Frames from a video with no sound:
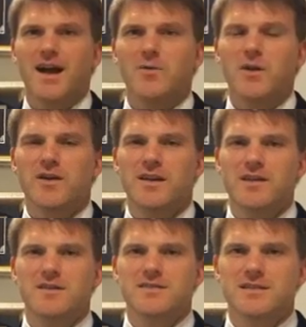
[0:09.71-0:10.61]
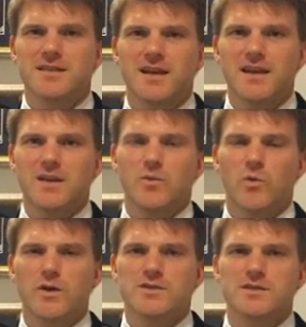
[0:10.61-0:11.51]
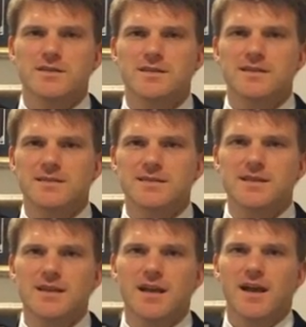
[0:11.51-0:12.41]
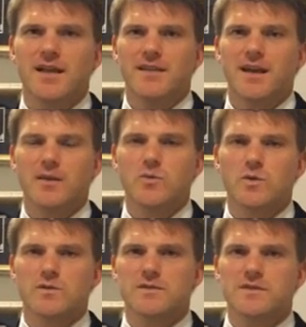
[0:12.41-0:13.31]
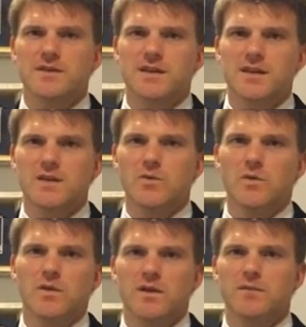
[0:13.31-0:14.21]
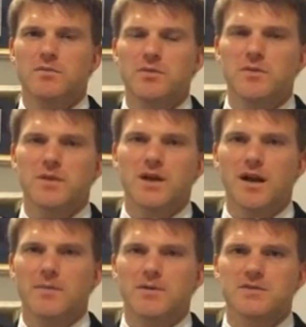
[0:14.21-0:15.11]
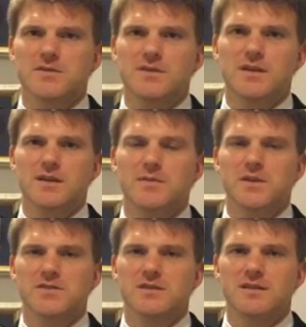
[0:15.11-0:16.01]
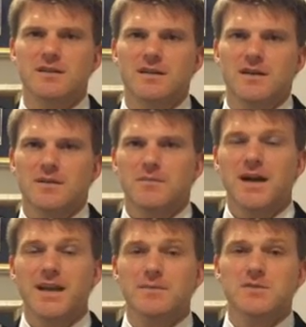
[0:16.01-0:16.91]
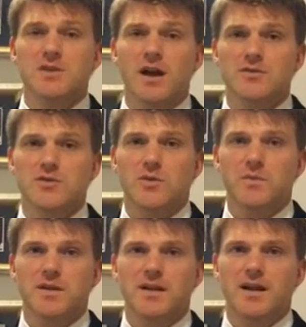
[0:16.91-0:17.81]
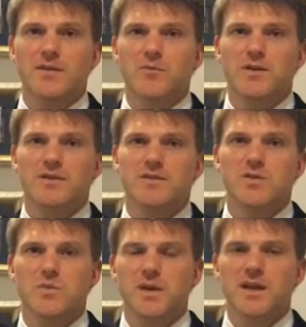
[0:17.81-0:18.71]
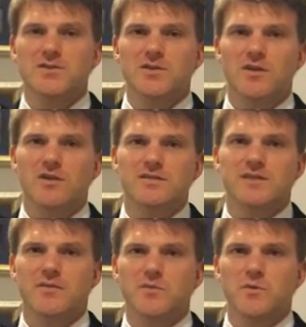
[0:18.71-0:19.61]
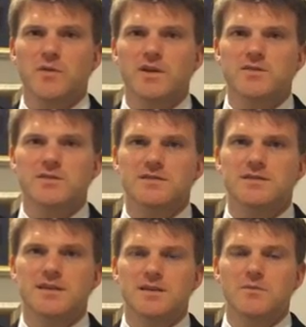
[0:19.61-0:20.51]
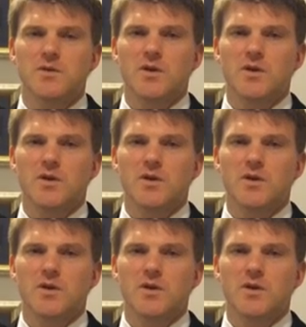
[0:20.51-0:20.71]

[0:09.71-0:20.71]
Hi, we're here today in Washington, D.C. at the headquarters of the Equal Employment Opportunity Commission. My name's Josh Ulman, and I'm with CUPA-HR's Government Relations team.